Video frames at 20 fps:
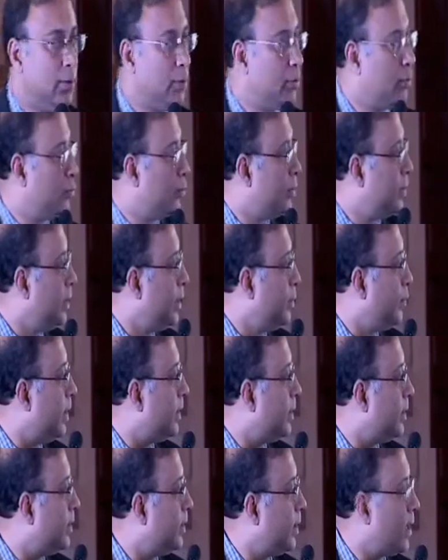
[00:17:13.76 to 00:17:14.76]
to see
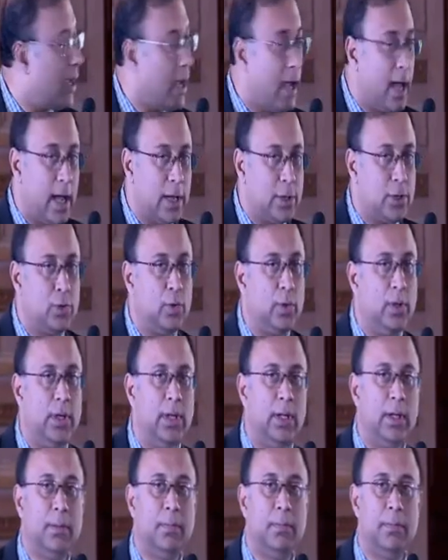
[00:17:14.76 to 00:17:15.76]
whether
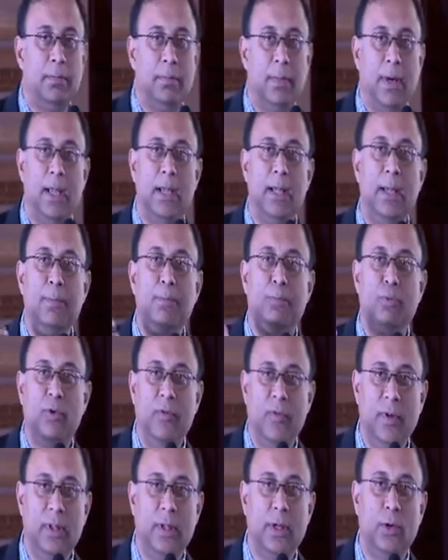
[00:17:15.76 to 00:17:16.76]
actually by
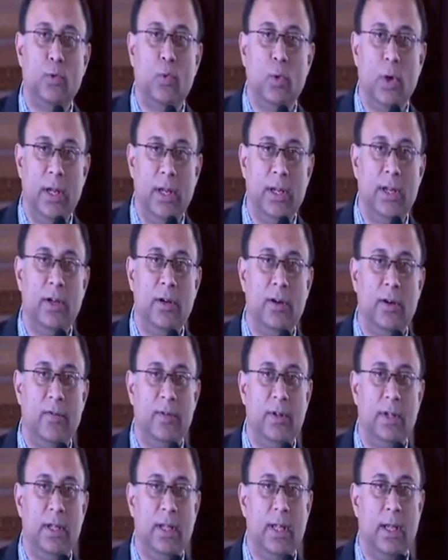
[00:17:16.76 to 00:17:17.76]
improving the quality of
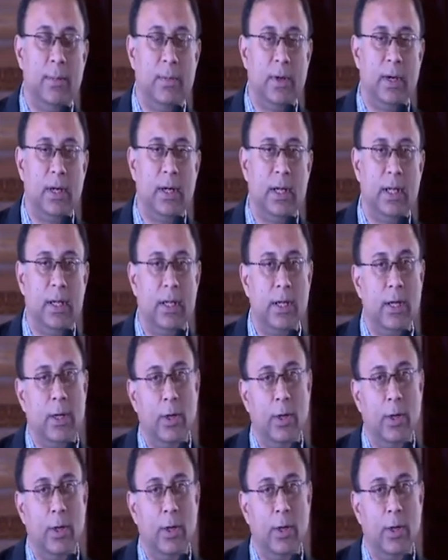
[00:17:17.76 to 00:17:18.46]
the MRI,